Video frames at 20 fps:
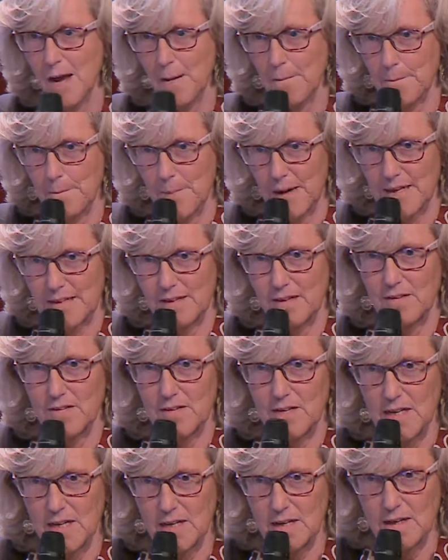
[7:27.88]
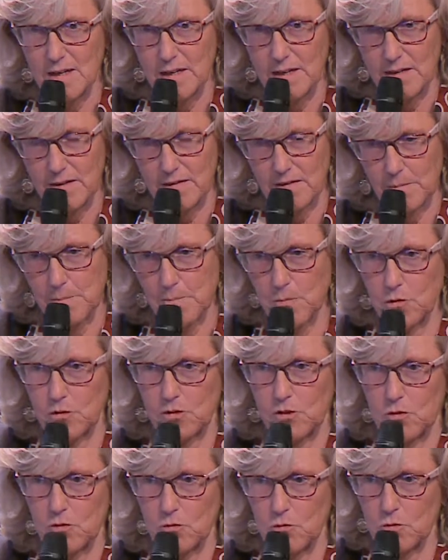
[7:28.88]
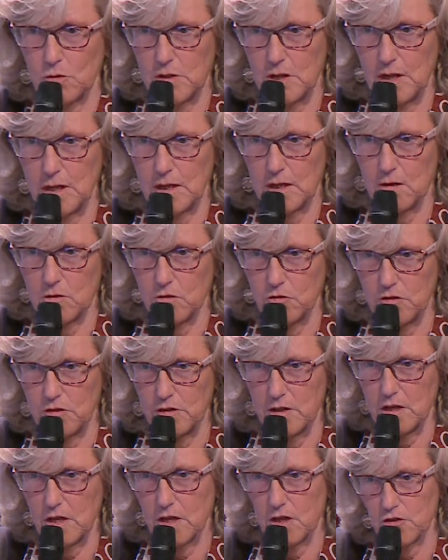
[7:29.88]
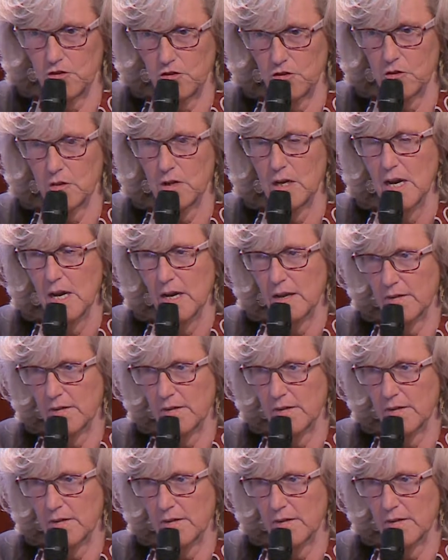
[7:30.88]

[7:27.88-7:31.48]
but I think it's important to take in consideration